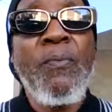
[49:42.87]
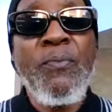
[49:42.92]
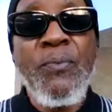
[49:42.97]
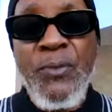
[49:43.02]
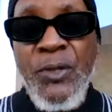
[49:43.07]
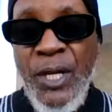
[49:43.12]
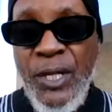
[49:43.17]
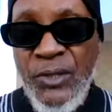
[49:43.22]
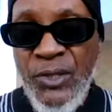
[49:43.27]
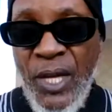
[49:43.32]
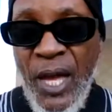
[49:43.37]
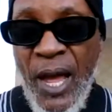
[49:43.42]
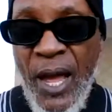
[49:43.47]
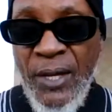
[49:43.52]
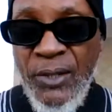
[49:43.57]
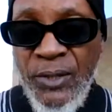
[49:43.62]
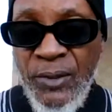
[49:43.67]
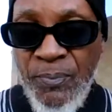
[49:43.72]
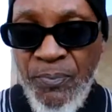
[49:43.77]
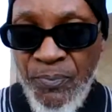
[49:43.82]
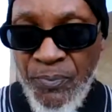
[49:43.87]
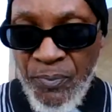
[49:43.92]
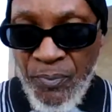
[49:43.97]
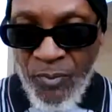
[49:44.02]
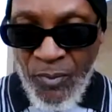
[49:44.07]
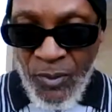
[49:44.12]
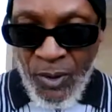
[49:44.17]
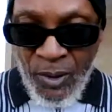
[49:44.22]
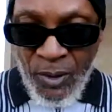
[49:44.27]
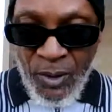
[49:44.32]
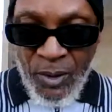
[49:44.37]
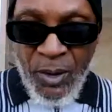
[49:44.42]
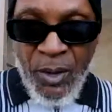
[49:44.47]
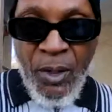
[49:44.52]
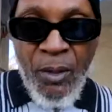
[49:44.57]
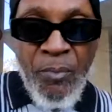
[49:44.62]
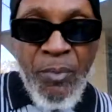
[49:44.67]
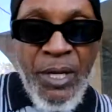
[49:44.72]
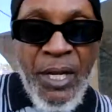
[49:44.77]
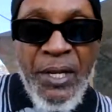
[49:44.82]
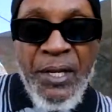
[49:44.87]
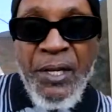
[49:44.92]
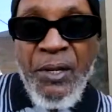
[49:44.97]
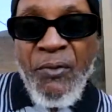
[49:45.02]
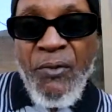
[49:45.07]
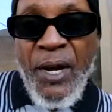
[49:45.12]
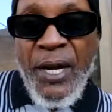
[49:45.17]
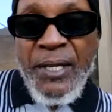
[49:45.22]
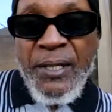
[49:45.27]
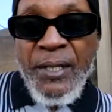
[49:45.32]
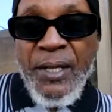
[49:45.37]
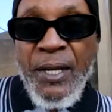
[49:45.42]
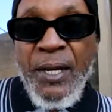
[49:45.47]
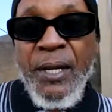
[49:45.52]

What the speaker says: Yes, guys. But at any rate,